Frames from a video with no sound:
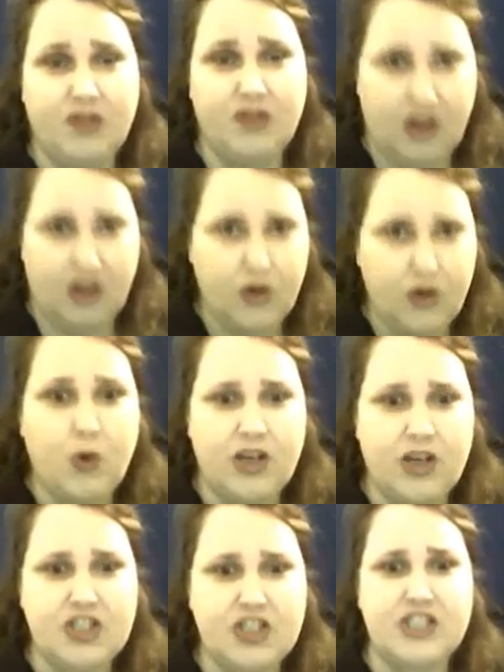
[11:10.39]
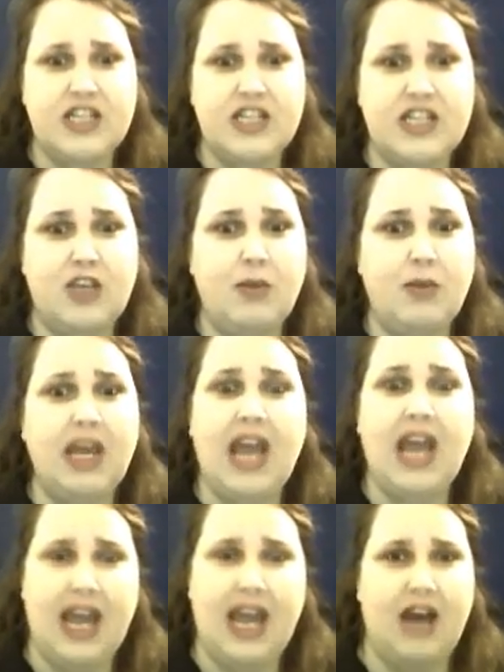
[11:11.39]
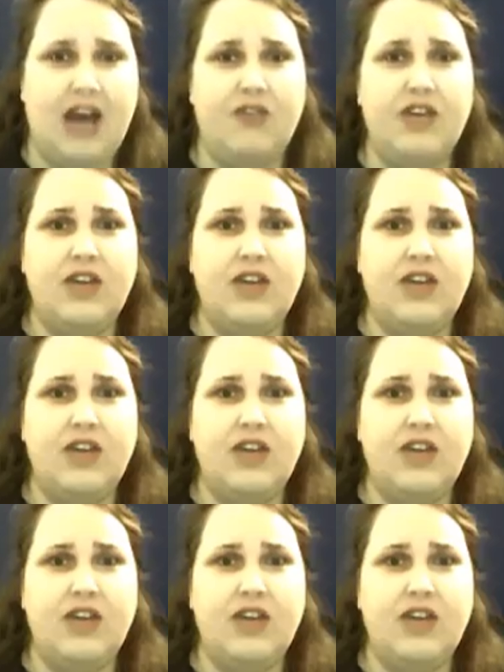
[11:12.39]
other questions that you may have,